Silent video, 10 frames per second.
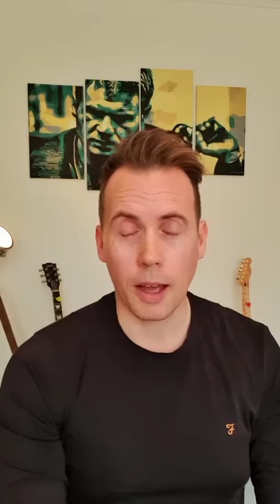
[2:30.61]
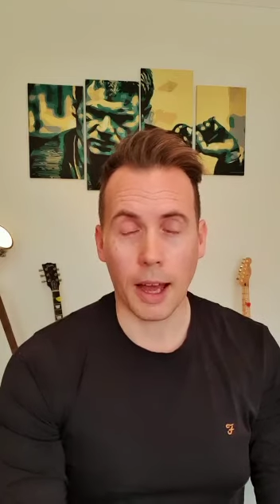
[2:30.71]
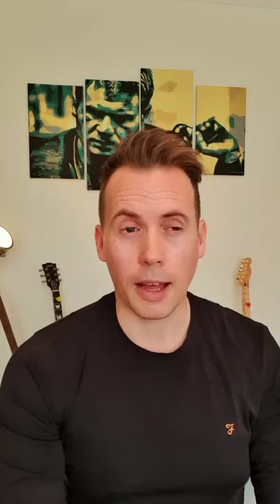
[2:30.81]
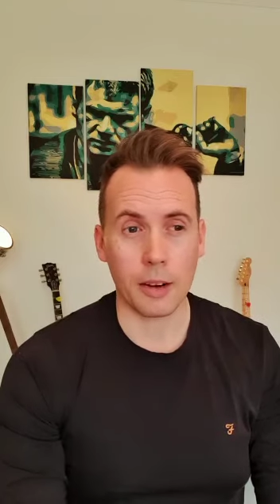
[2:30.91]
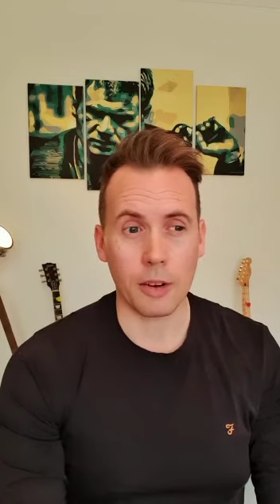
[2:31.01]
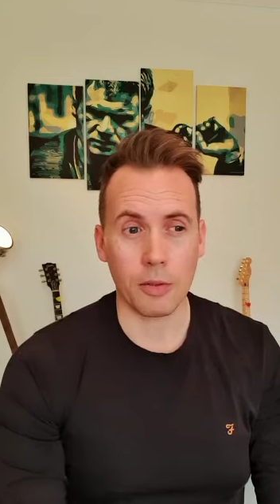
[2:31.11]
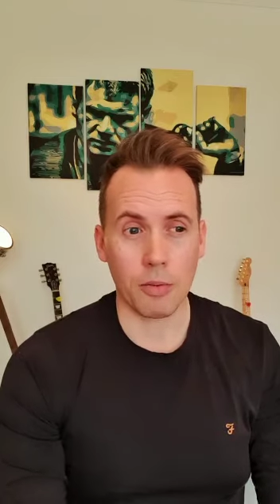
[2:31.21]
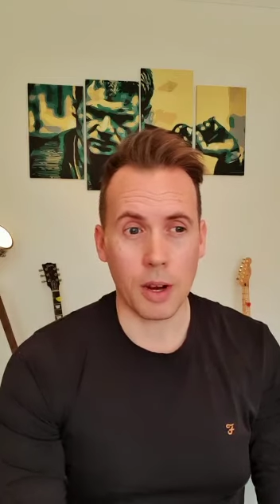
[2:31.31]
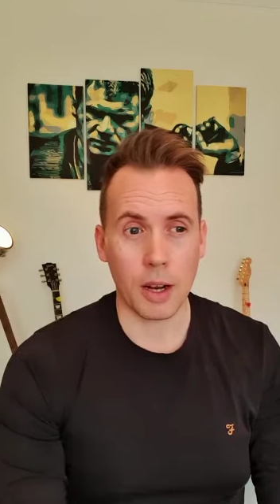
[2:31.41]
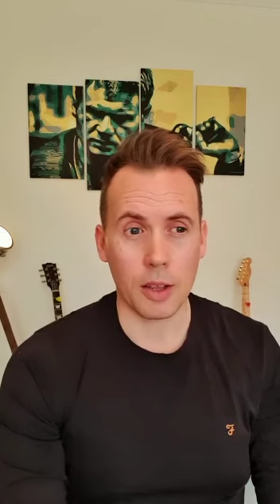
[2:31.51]
and
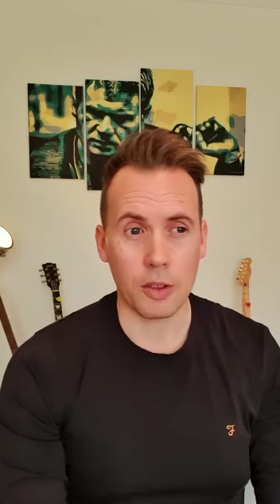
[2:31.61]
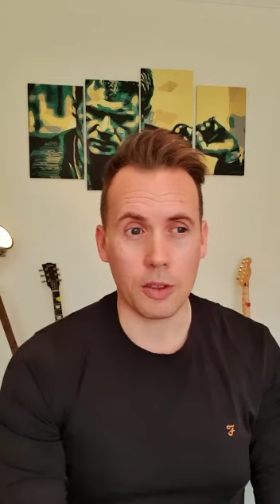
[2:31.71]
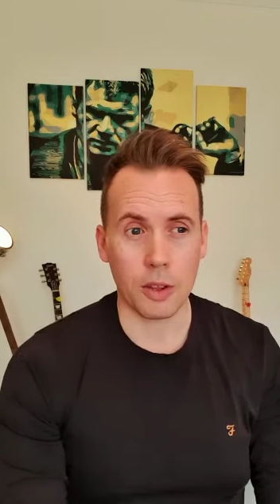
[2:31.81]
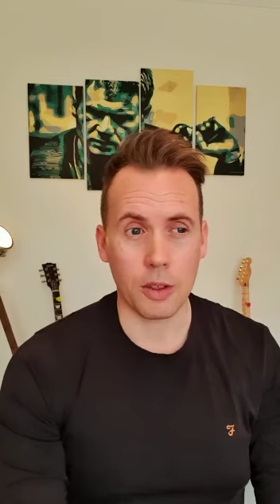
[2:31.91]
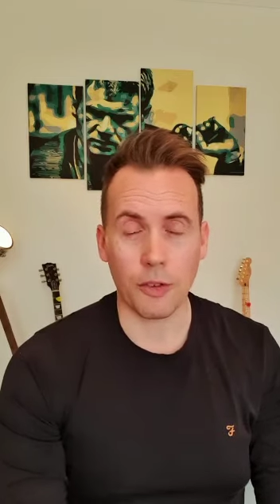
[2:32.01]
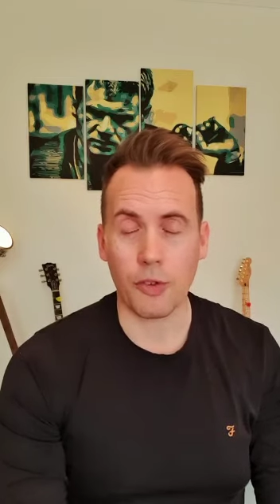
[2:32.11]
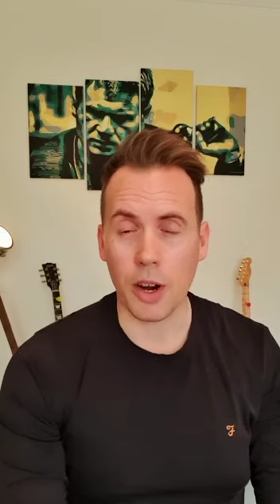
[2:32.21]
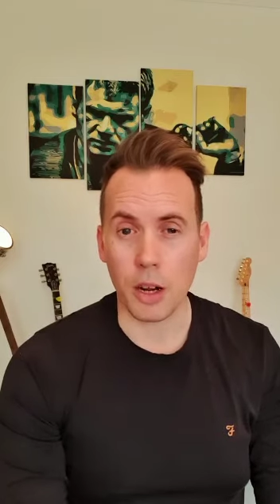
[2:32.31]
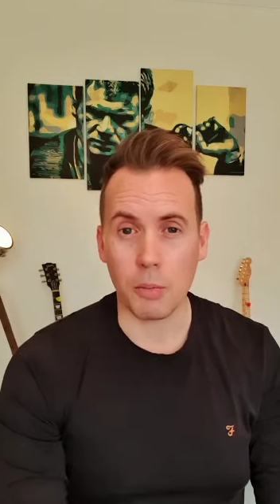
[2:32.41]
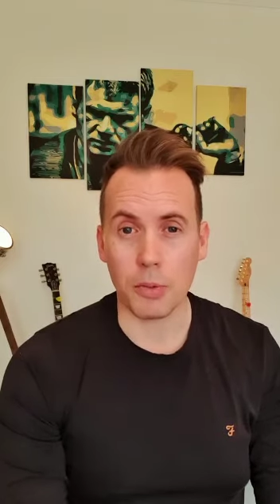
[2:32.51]
really just the
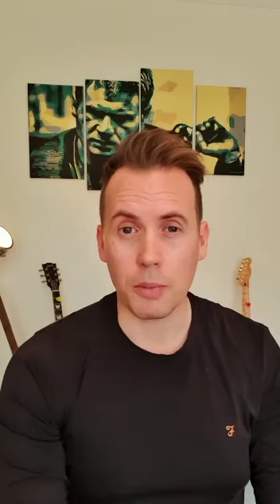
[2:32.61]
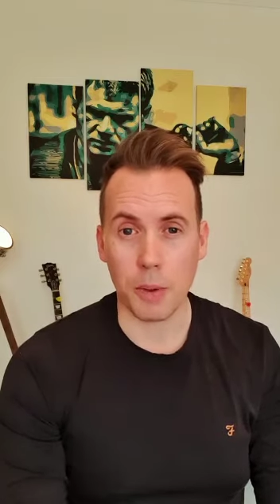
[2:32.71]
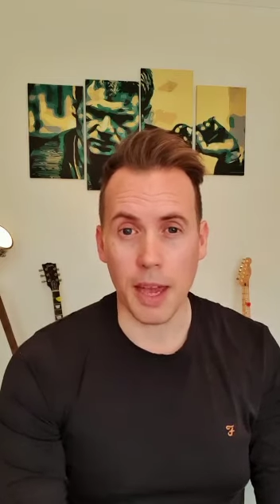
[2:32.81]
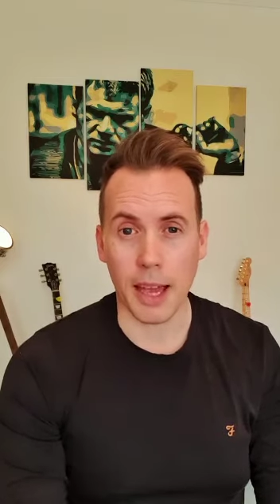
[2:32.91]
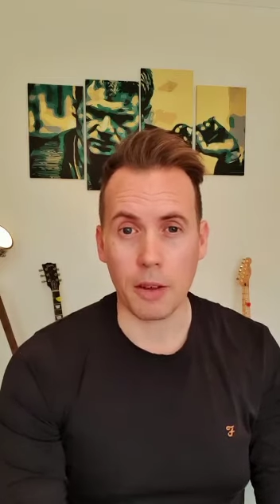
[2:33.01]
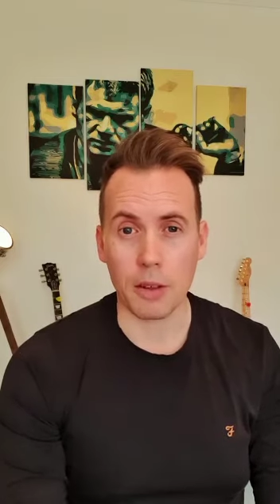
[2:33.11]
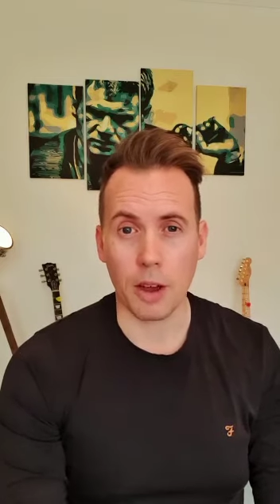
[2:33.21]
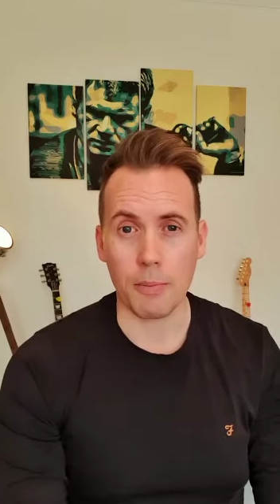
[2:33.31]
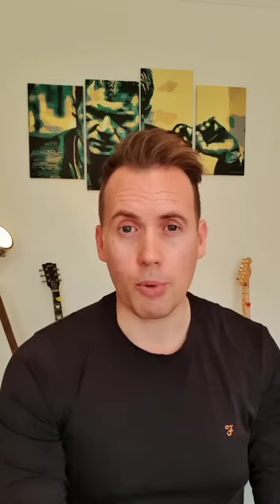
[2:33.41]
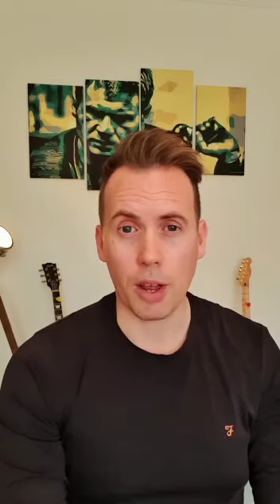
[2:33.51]
freedom that being
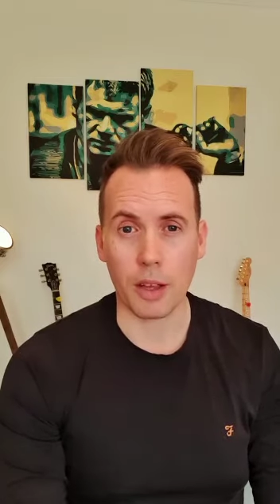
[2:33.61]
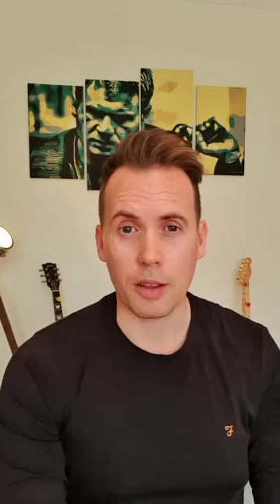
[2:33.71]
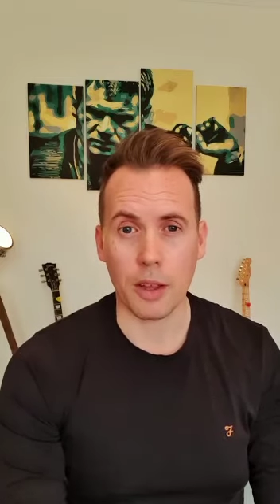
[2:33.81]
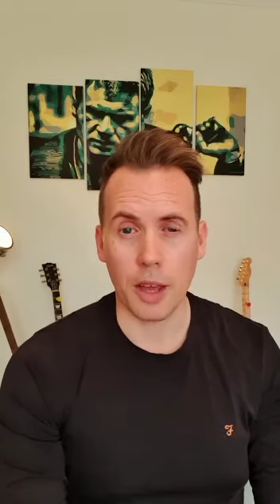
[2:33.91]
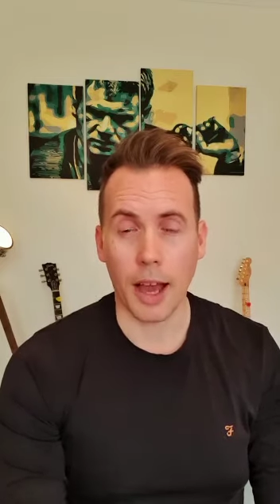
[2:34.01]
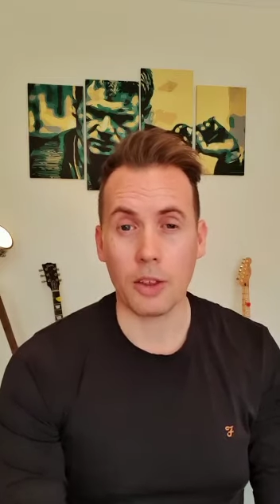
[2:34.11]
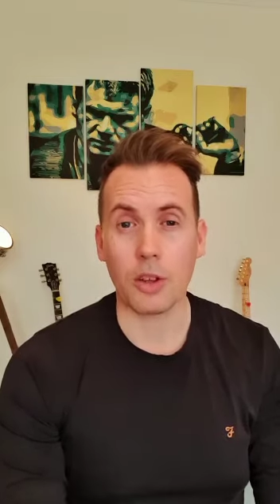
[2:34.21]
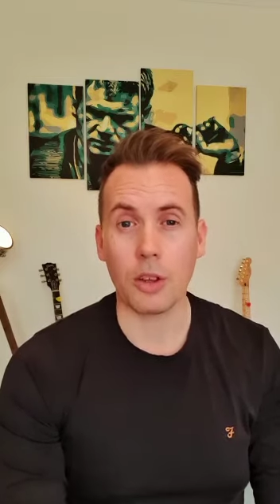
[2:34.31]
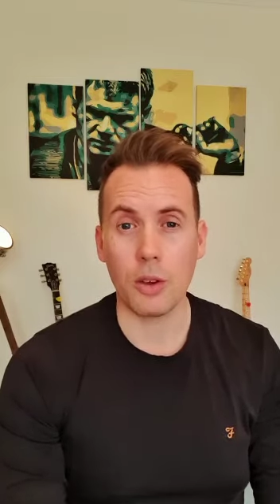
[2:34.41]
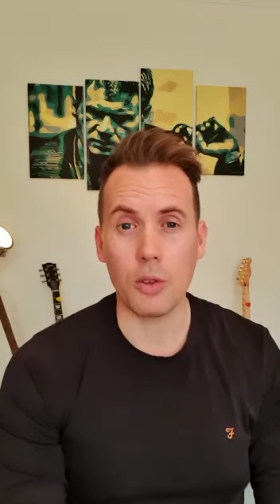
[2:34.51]
outside brings has a
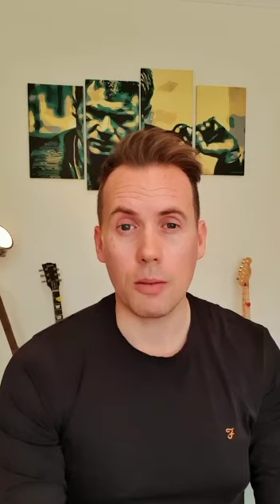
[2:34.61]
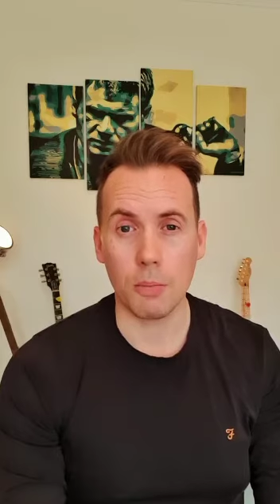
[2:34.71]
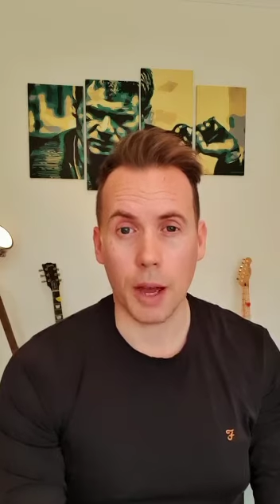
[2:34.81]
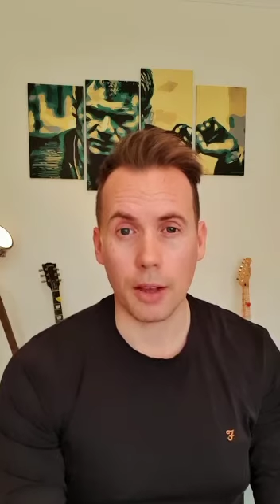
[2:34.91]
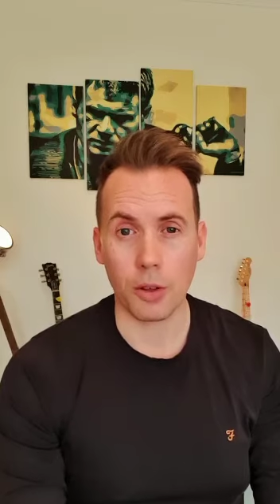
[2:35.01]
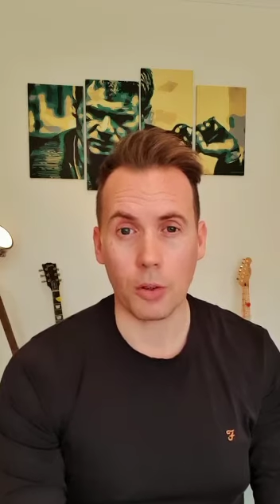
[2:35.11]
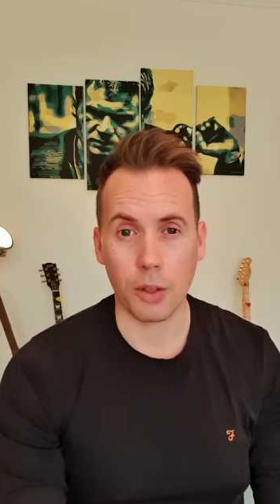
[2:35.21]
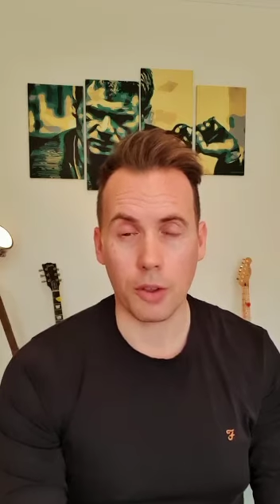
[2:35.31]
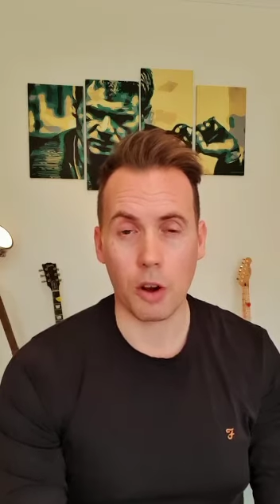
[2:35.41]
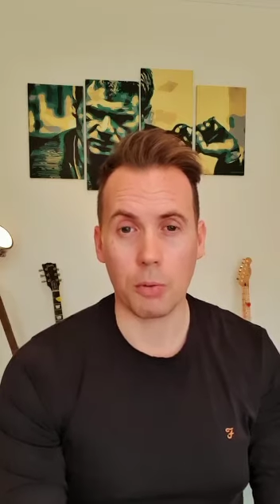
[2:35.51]
huge impact on
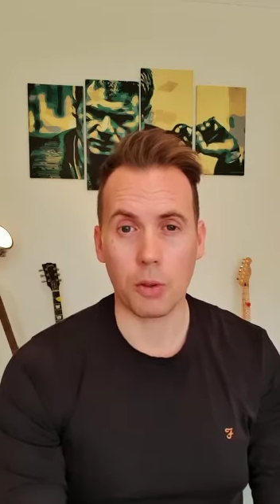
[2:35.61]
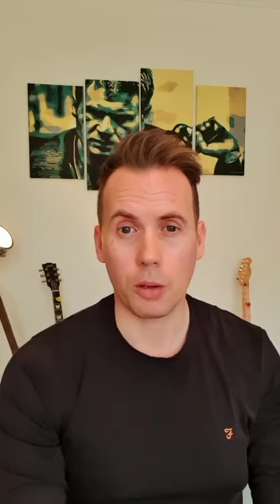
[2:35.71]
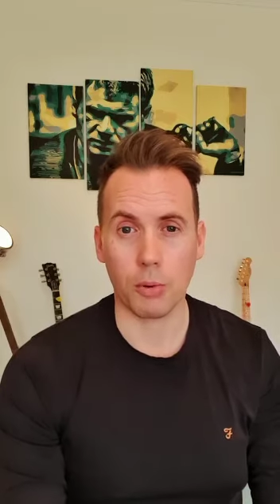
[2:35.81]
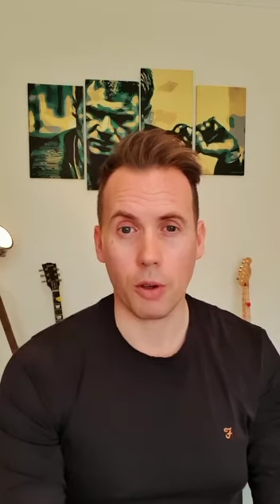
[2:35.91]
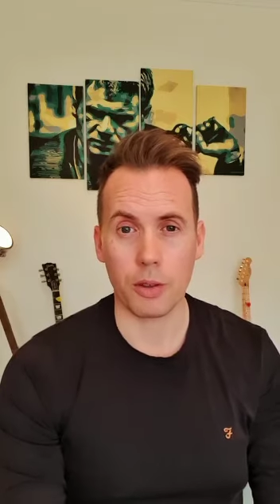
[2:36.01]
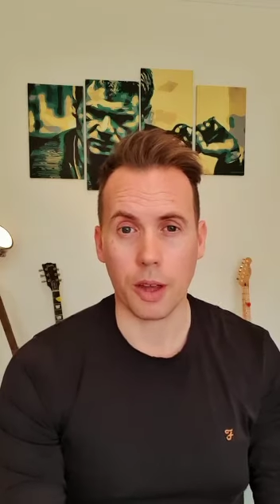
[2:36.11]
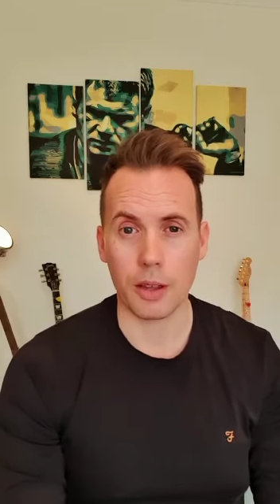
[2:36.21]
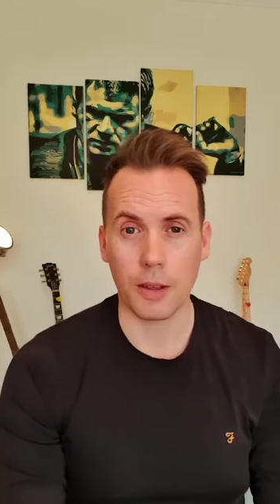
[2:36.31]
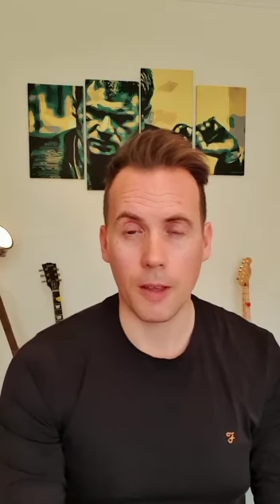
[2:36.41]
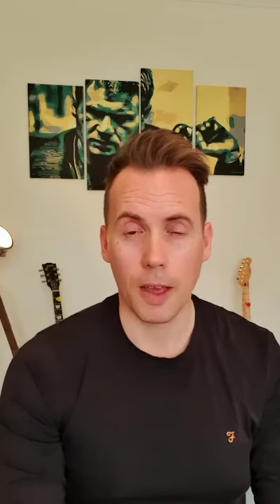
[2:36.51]
the therapeutic
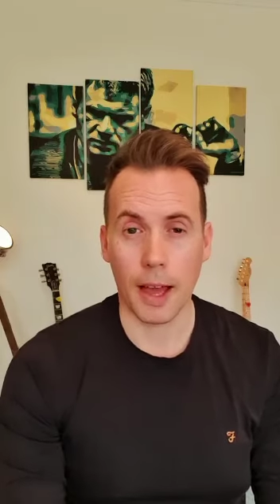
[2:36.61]
process.